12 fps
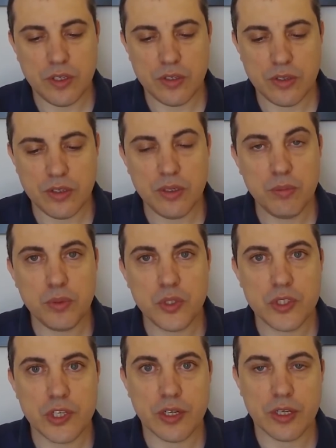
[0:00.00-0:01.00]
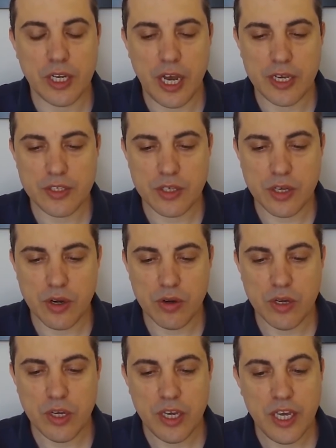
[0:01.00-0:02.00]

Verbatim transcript: the Ethereum presale an ICO?